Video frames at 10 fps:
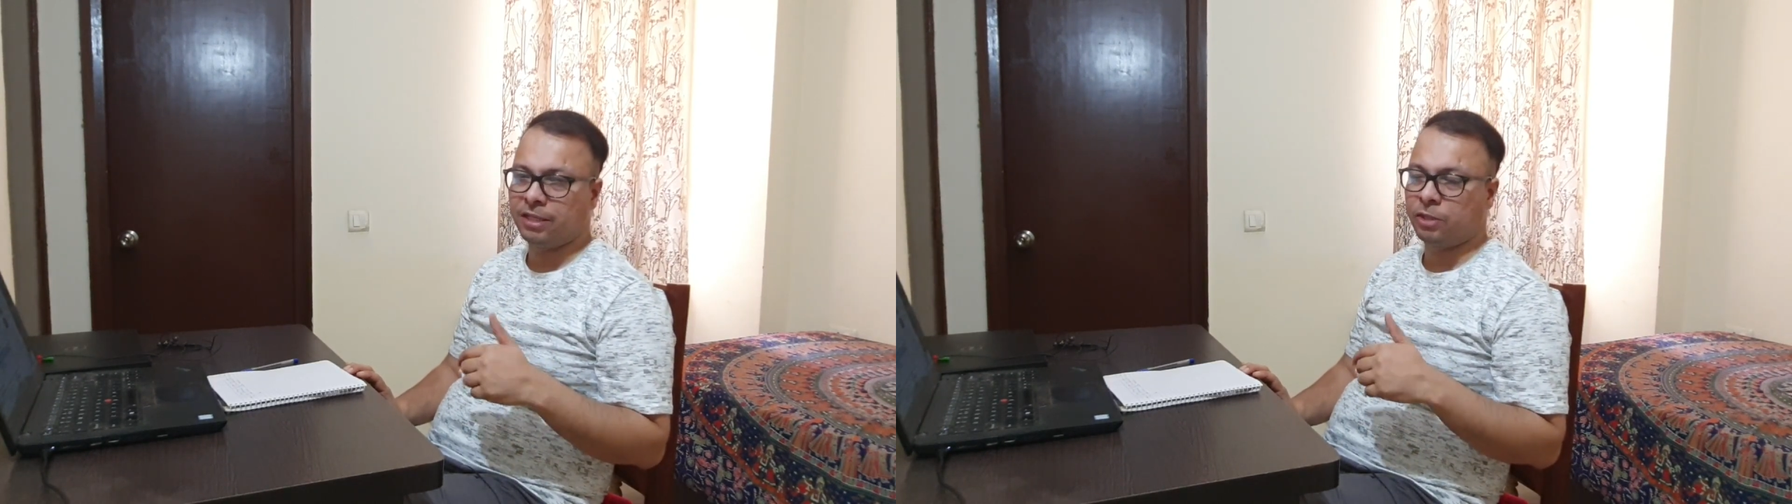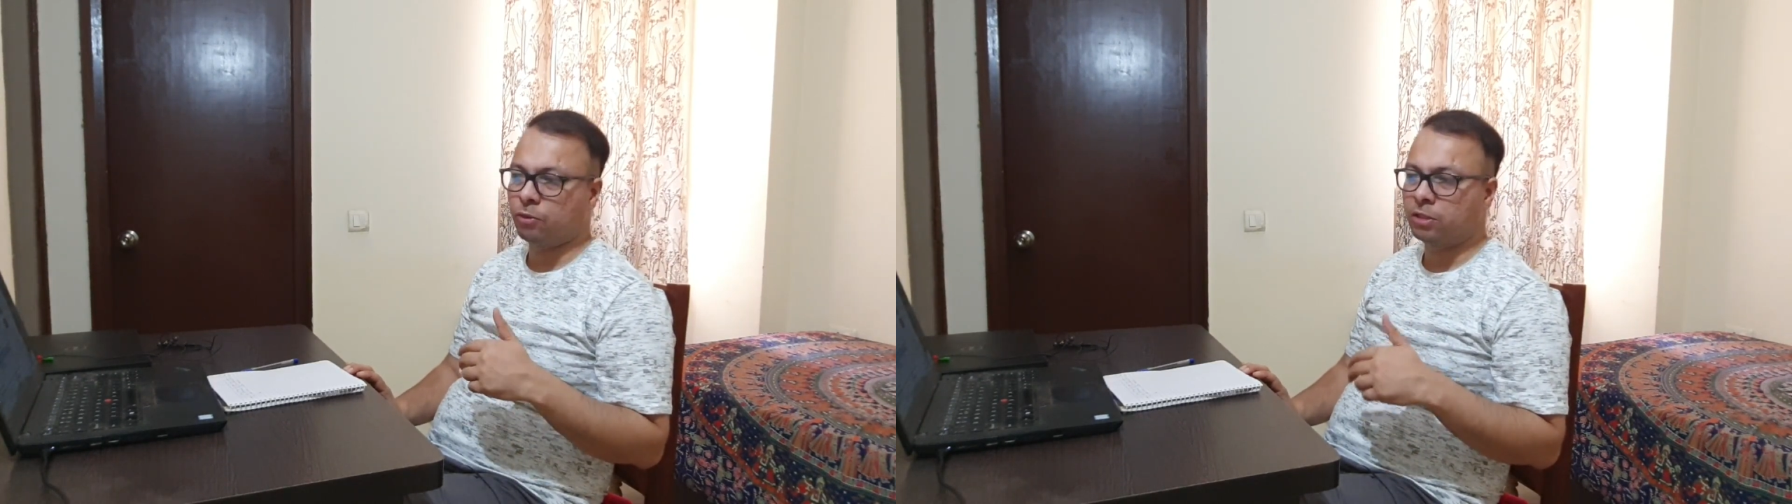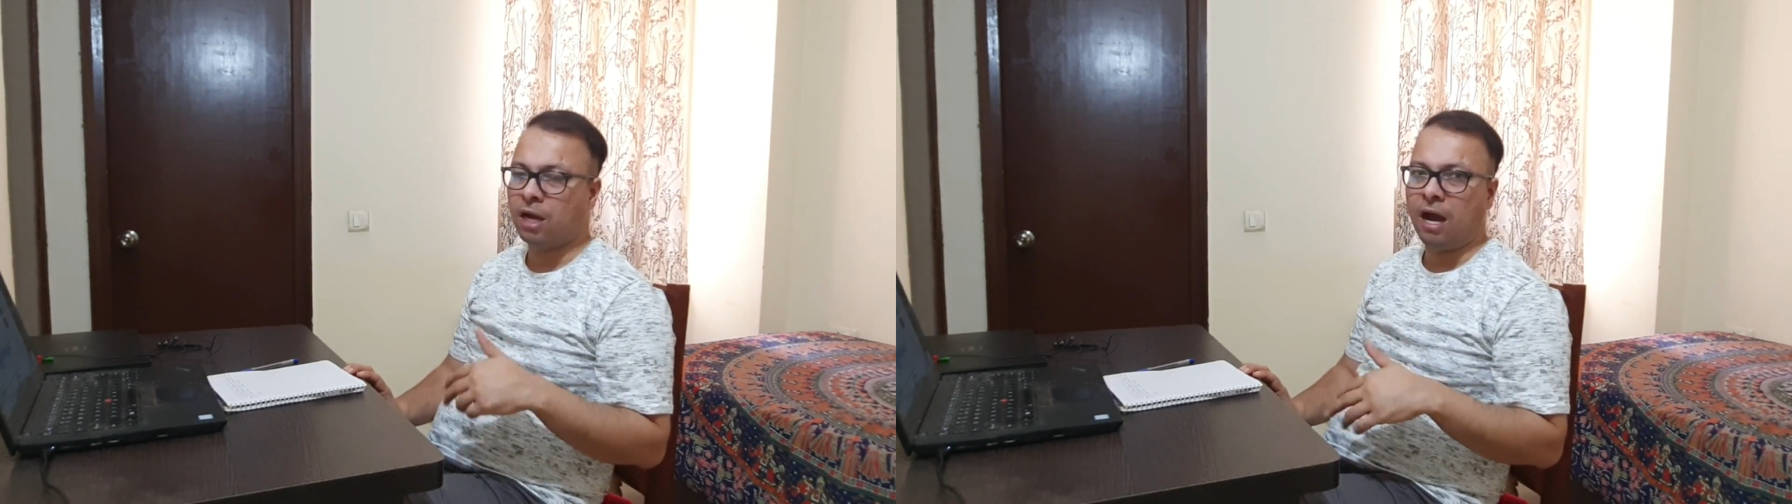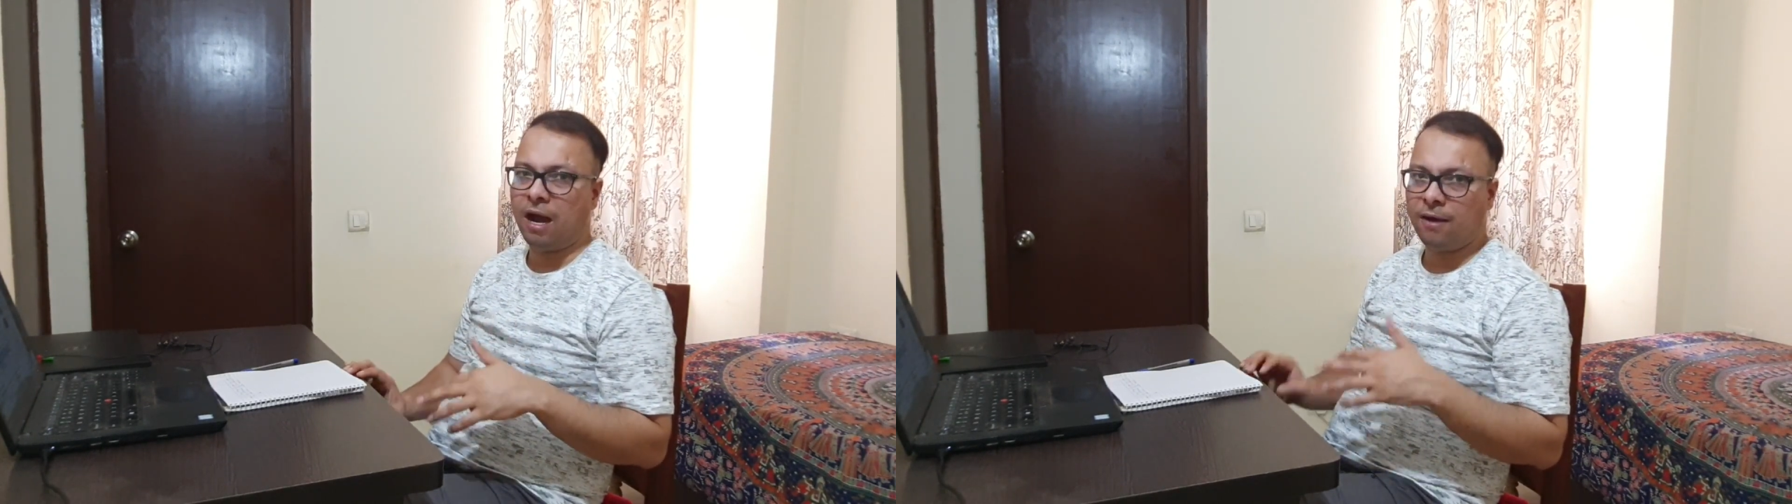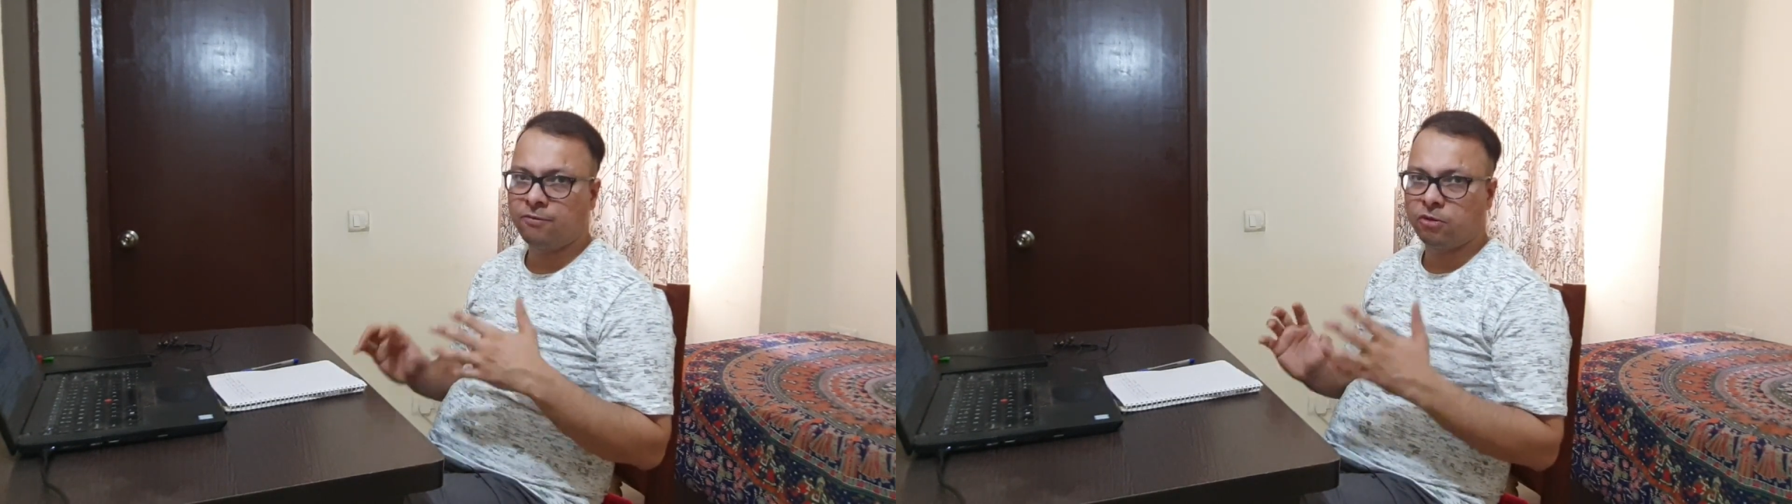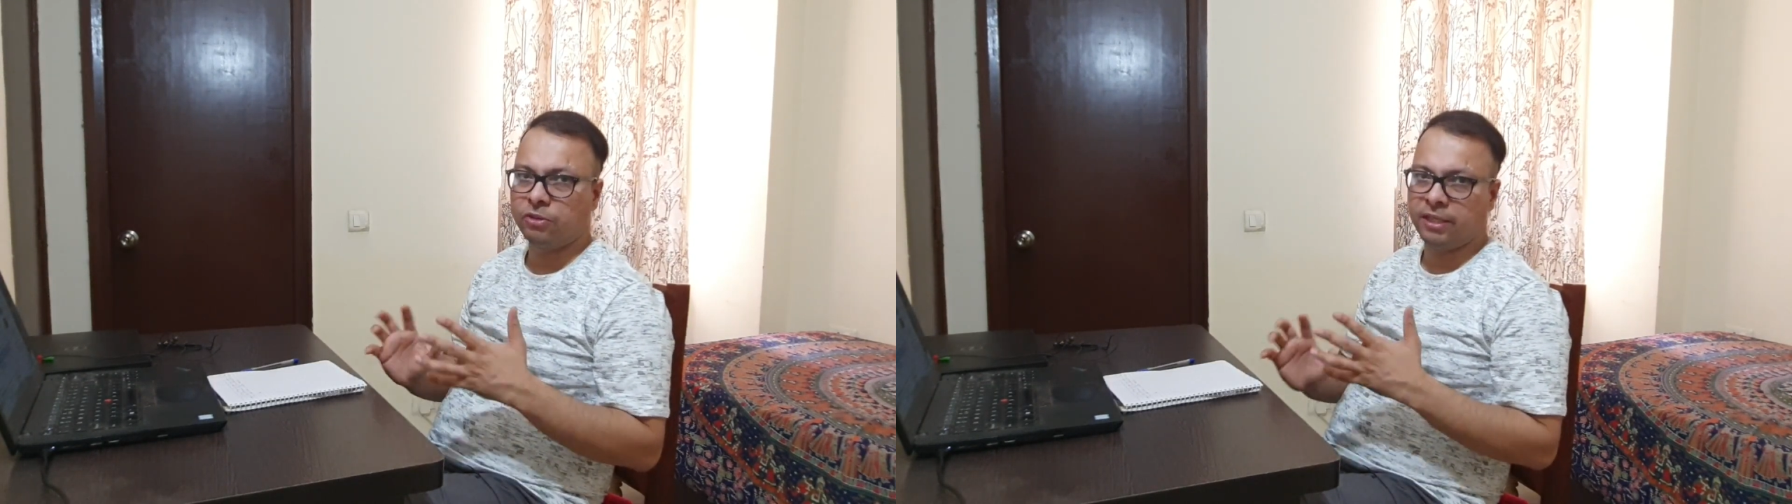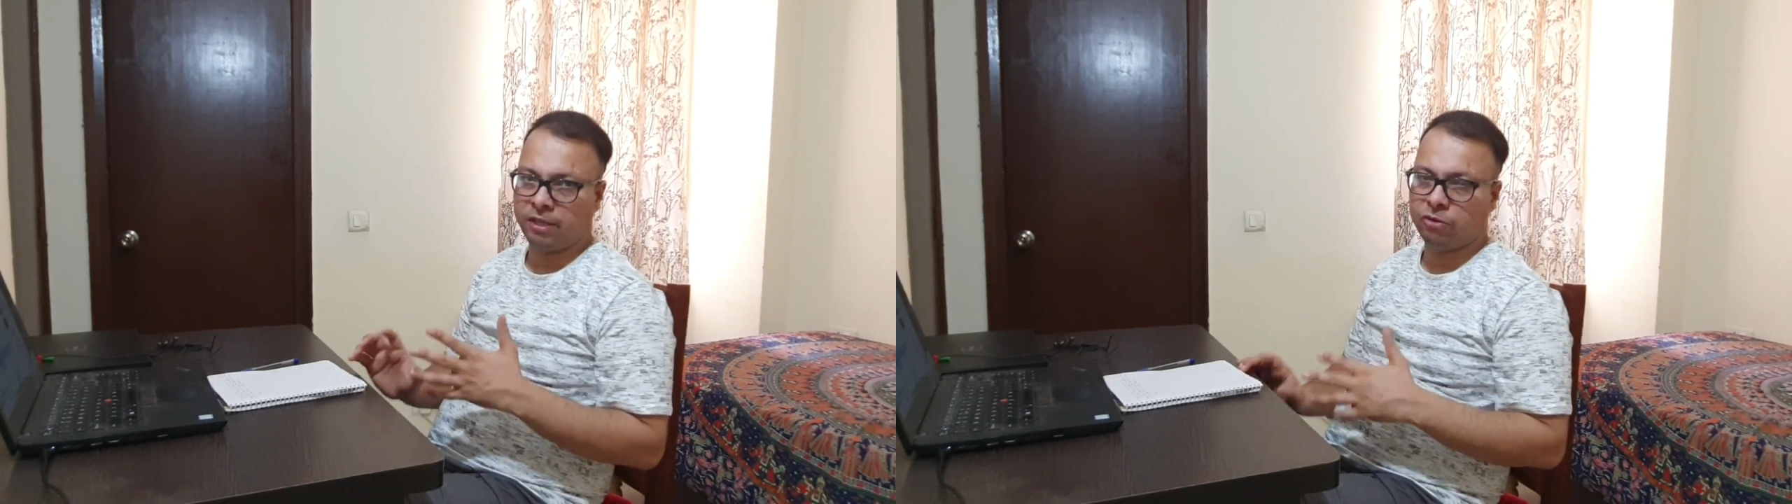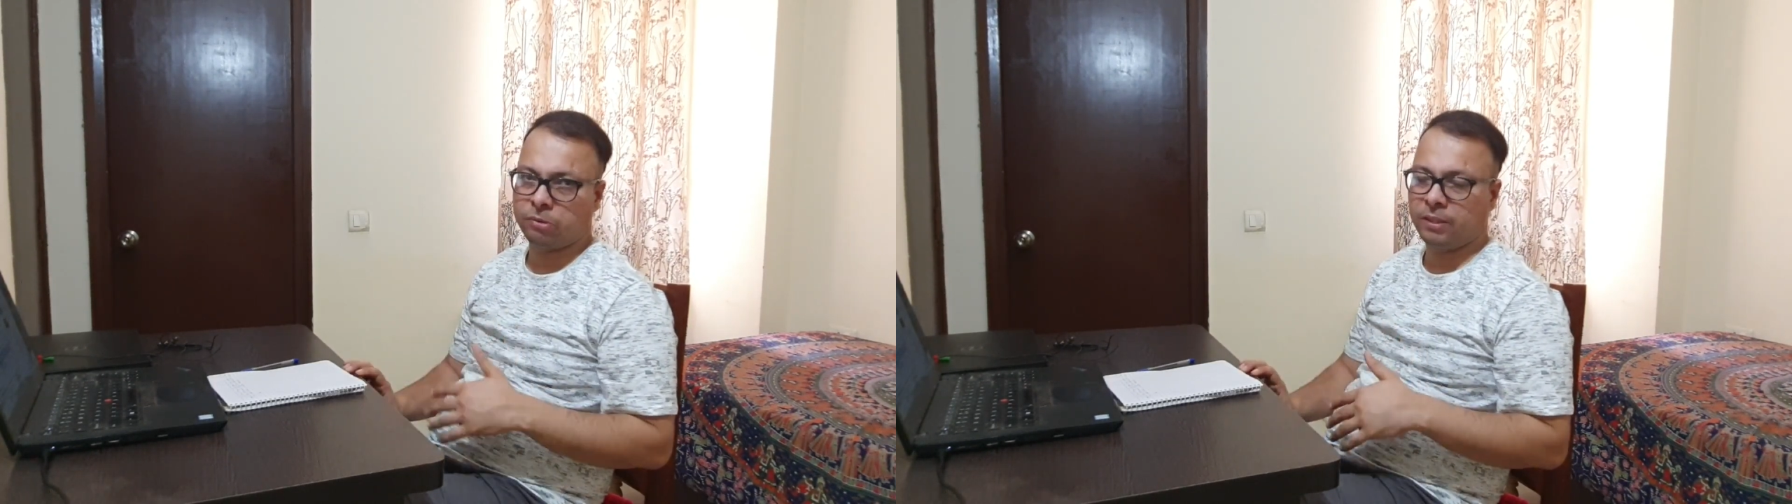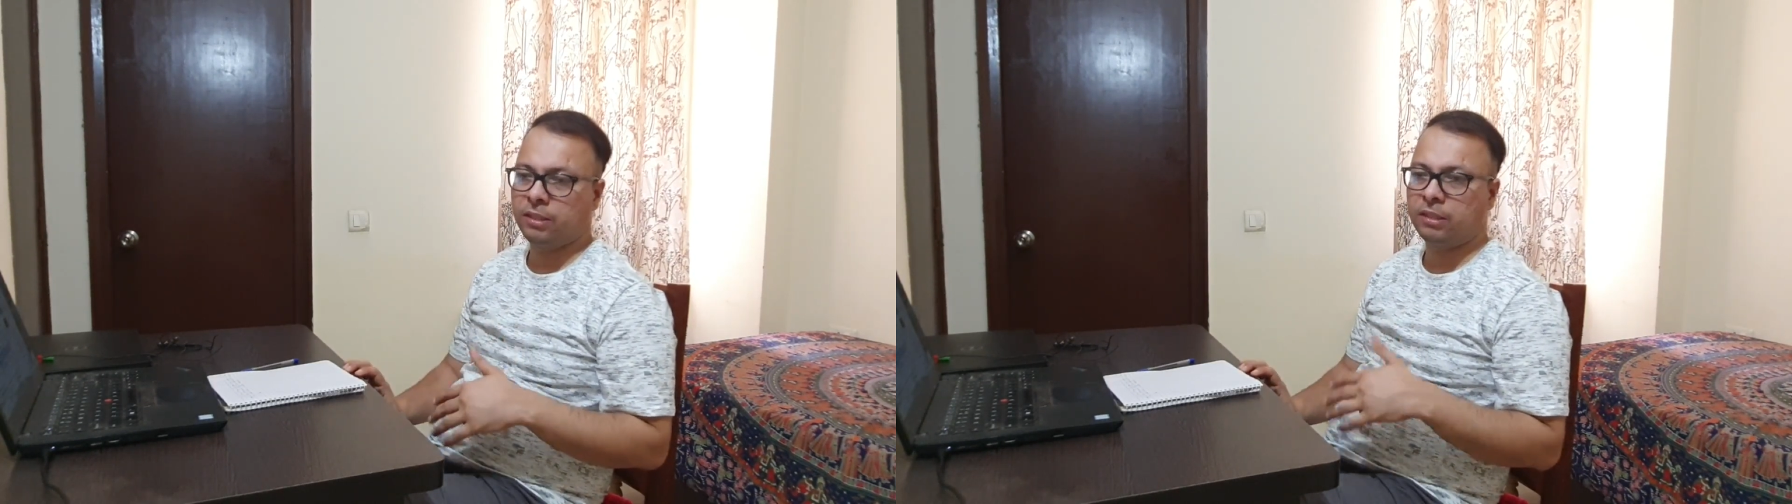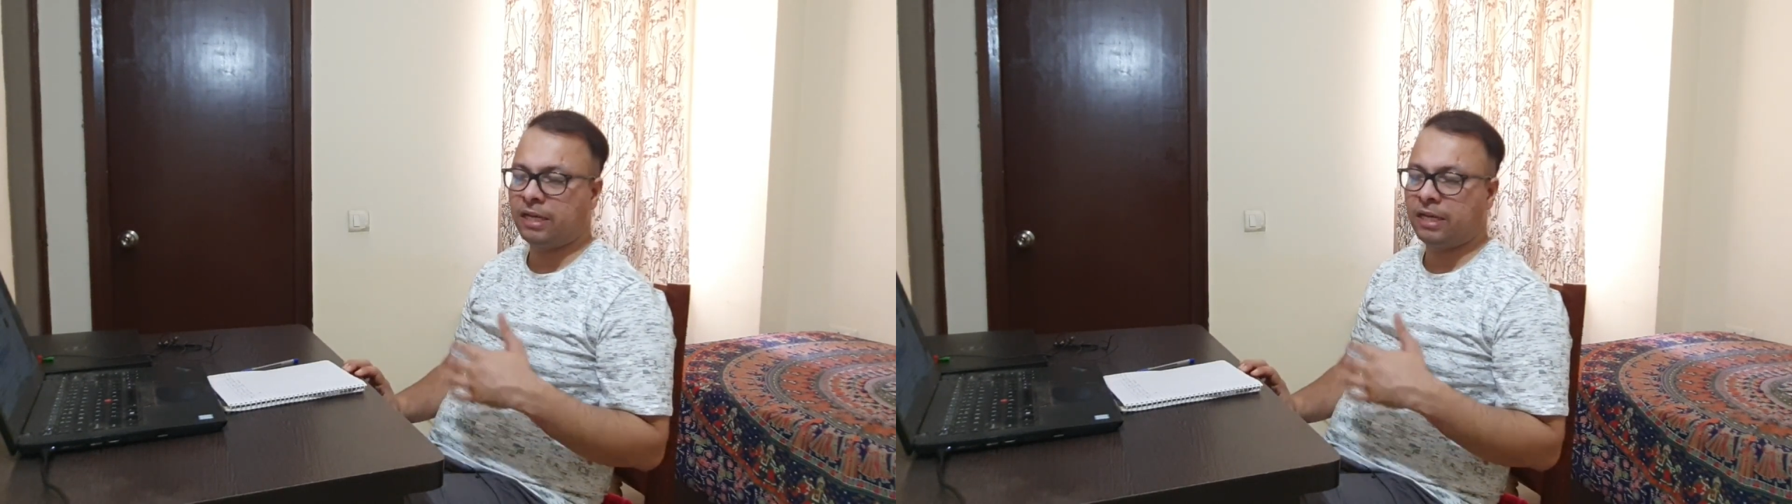It was half-cooked announcement.